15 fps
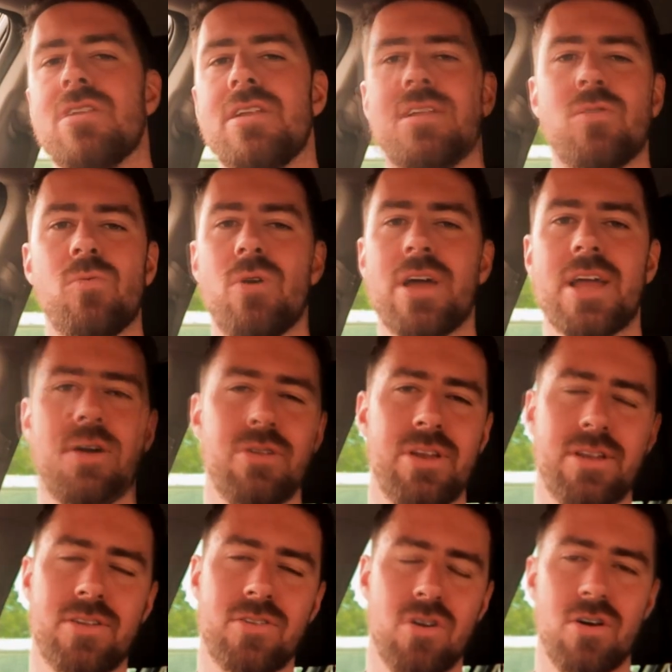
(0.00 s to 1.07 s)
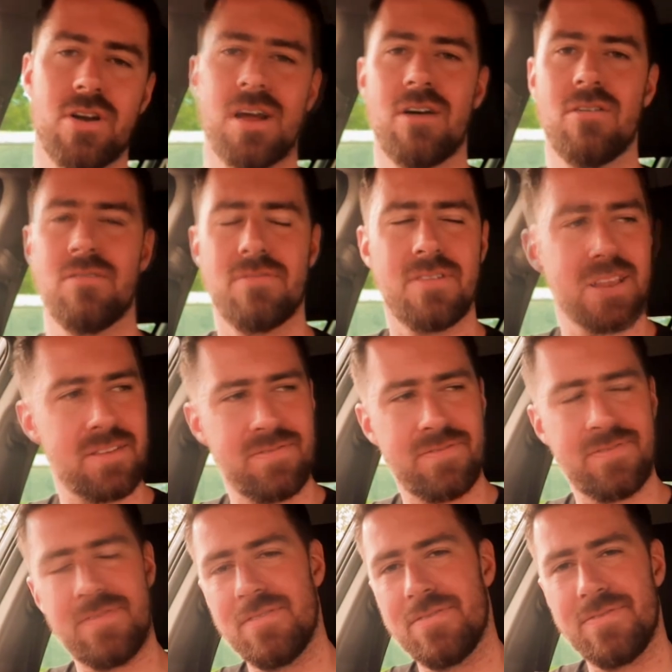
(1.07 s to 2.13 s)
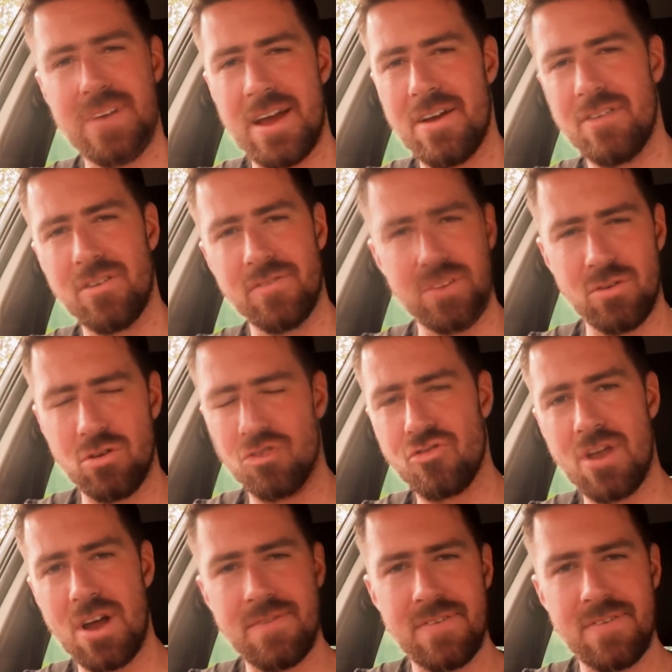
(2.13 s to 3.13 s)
you need to work out, you need to talk out. That's fair enough, you go try